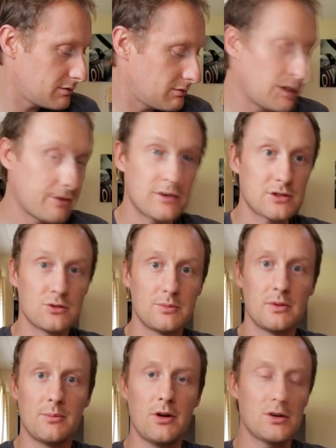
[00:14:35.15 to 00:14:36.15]
when I first
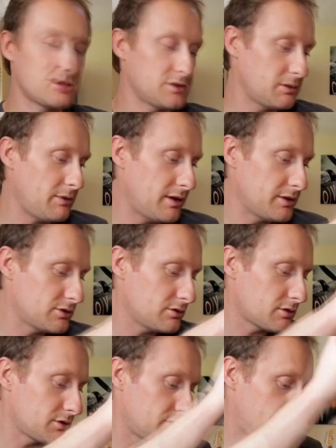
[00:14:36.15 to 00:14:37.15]
opened the box I was like, wow, this
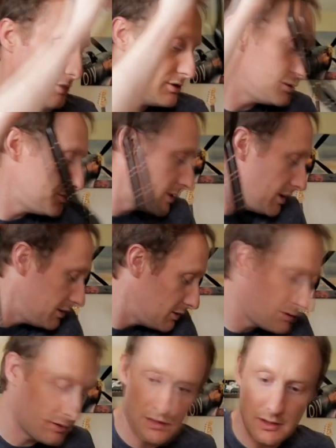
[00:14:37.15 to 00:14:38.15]
truck looks huge, but then you
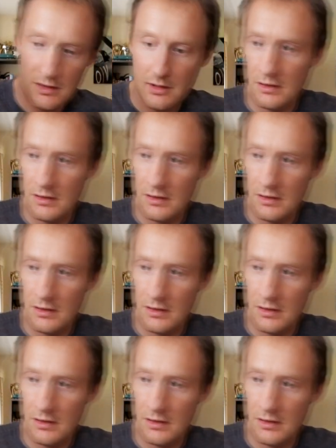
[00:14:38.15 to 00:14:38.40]
do the